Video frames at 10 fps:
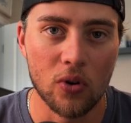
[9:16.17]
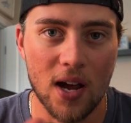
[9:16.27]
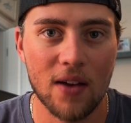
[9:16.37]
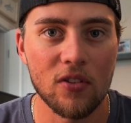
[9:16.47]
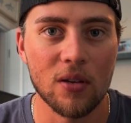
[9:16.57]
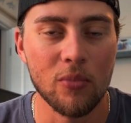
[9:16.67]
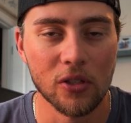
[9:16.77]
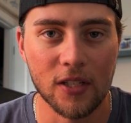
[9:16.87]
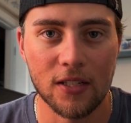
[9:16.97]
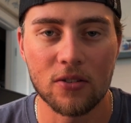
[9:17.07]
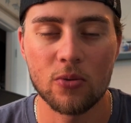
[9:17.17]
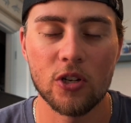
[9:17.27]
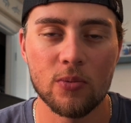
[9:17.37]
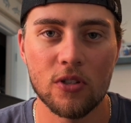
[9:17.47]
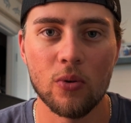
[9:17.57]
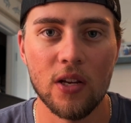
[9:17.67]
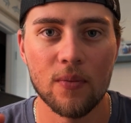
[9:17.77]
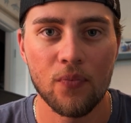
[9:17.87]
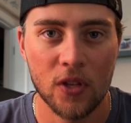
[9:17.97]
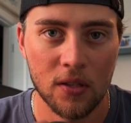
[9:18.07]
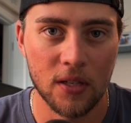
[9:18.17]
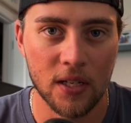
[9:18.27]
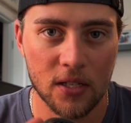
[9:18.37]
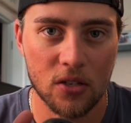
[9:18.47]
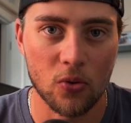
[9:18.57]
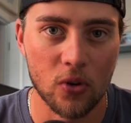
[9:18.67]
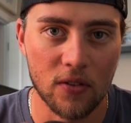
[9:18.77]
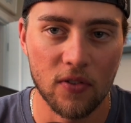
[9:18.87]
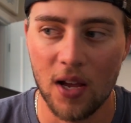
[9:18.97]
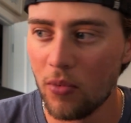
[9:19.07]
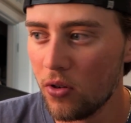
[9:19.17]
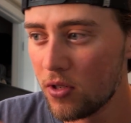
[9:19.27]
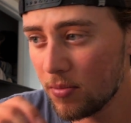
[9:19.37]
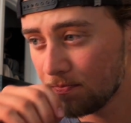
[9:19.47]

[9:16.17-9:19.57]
have the ability to switch between these 3 flight modes.